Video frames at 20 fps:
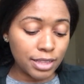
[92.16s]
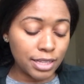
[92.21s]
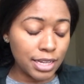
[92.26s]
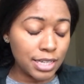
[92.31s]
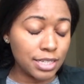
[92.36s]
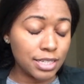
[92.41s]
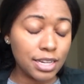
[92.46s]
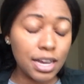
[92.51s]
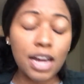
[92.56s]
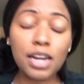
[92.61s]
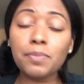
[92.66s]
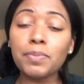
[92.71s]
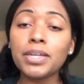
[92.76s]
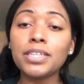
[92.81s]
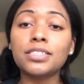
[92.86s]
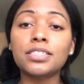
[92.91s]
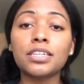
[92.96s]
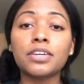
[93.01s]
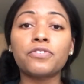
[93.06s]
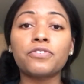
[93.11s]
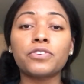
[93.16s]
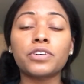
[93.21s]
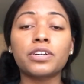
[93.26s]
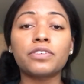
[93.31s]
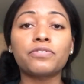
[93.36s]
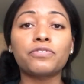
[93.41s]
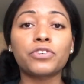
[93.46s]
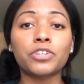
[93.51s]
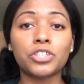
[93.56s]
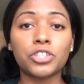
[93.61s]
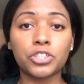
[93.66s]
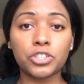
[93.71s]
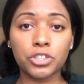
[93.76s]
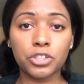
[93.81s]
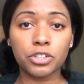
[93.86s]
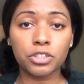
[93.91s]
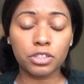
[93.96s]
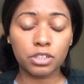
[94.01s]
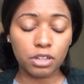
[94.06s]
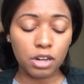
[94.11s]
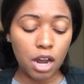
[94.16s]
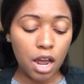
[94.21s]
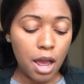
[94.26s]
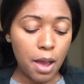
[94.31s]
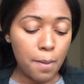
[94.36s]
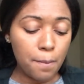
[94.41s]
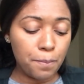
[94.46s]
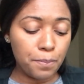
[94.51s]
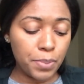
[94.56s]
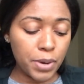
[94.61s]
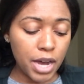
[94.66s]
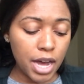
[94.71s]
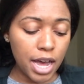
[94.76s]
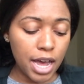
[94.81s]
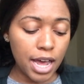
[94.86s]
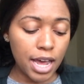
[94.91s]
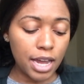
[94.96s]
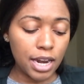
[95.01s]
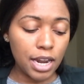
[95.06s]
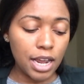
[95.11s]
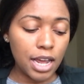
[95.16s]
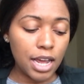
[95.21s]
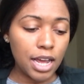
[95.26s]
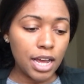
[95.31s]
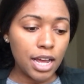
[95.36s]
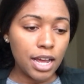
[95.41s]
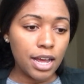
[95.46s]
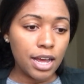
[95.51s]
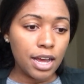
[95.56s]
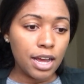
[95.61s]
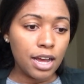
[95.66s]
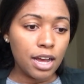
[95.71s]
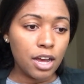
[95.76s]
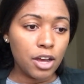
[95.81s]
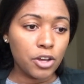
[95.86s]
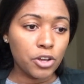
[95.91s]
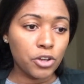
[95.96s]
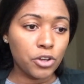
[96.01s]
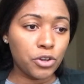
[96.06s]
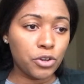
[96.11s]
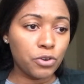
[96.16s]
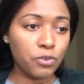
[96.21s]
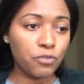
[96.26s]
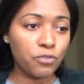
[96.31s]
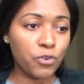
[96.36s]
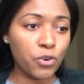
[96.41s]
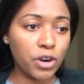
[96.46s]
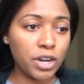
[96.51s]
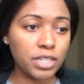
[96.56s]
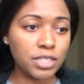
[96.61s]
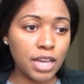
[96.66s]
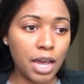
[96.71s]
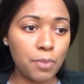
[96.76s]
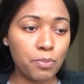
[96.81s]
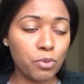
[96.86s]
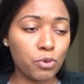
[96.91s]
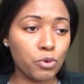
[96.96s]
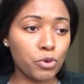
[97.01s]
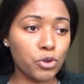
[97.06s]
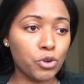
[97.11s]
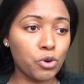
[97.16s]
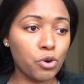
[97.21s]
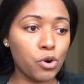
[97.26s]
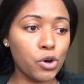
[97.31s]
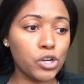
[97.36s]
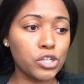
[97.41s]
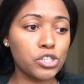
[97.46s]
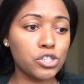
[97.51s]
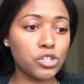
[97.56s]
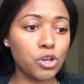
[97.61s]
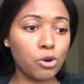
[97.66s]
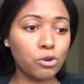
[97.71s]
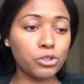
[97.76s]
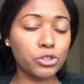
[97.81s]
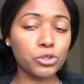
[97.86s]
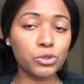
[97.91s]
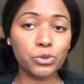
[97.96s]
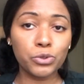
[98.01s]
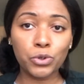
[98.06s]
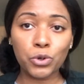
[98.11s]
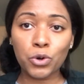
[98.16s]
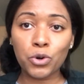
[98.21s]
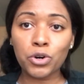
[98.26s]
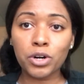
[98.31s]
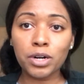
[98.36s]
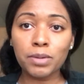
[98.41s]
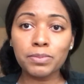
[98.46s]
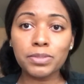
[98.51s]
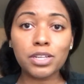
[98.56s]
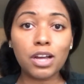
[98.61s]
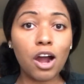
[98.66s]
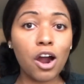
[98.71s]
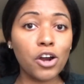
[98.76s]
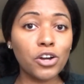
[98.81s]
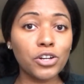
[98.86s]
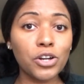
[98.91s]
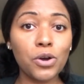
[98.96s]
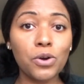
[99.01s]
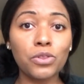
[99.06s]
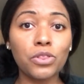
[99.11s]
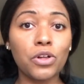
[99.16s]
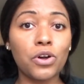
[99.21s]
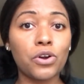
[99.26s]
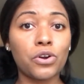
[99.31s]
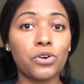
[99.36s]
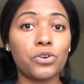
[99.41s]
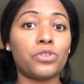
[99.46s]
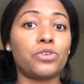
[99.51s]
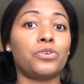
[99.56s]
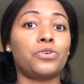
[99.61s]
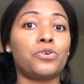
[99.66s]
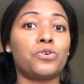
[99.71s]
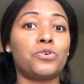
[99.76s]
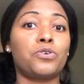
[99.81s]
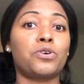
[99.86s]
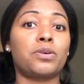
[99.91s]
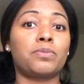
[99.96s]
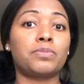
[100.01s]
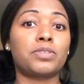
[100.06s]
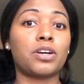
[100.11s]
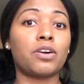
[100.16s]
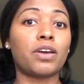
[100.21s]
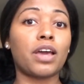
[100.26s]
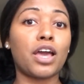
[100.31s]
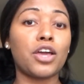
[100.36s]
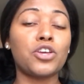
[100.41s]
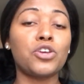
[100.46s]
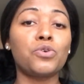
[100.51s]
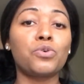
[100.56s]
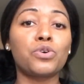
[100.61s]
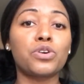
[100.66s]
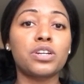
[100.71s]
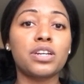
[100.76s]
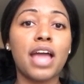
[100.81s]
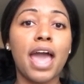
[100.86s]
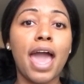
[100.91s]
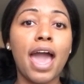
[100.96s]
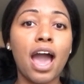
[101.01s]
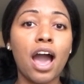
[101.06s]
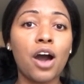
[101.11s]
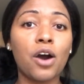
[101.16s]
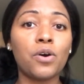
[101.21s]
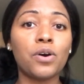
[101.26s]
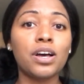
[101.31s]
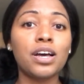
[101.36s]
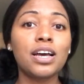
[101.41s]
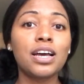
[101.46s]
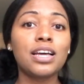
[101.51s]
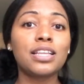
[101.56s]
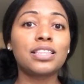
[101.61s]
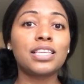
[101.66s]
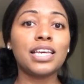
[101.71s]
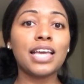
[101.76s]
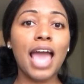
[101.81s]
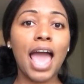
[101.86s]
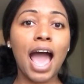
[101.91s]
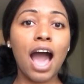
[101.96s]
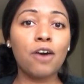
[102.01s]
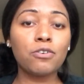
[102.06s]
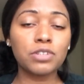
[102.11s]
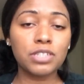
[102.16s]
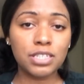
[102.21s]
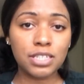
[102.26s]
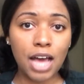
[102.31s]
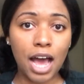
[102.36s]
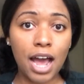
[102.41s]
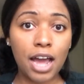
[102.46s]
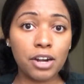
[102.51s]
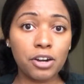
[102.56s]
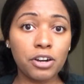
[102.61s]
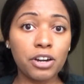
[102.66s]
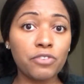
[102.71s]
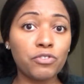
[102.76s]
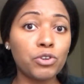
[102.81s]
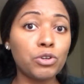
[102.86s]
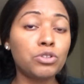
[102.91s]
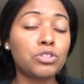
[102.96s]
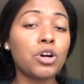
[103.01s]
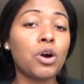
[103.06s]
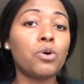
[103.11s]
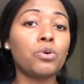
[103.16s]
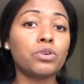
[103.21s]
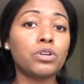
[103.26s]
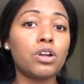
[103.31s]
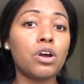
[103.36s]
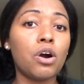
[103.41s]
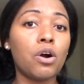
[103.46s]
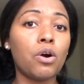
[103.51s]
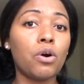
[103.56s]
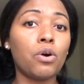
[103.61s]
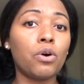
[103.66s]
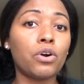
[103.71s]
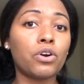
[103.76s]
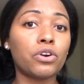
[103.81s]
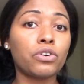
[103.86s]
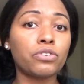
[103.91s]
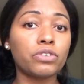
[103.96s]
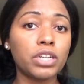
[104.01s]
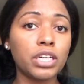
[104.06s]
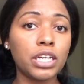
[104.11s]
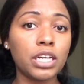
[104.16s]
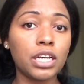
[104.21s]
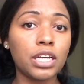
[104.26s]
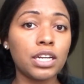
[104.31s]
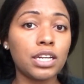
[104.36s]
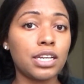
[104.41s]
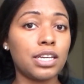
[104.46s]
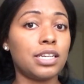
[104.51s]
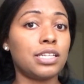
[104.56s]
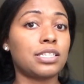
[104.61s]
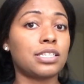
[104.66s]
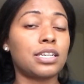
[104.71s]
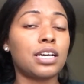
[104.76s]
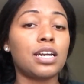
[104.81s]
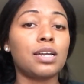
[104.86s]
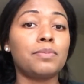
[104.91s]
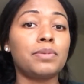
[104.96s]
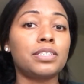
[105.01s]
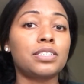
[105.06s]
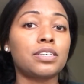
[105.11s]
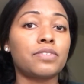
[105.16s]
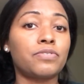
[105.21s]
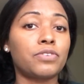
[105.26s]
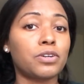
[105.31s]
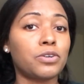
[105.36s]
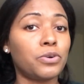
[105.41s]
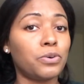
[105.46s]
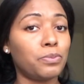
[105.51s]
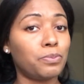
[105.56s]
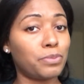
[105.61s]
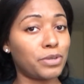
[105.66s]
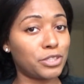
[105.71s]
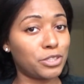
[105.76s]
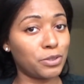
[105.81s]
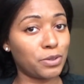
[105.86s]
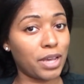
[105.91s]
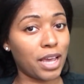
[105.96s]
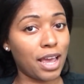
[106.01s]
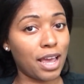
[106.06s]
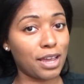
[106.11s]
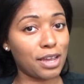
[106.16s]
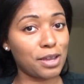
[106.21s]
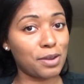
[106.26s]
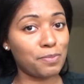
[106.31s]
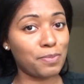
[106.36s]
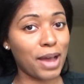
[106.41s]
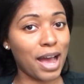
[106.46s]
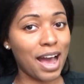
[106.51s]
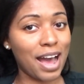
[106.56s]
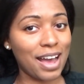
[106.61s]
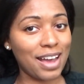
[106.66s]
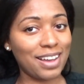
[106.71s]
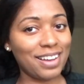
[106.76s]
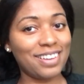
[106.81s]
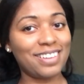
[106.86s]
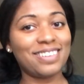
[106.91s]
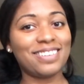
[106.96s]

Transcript: It's gonna be different for sure, but for example, your social norms are no longer the norms, okay? You are now the outsider. If you don't know Korean, it's gonna be difficult, but you can get by.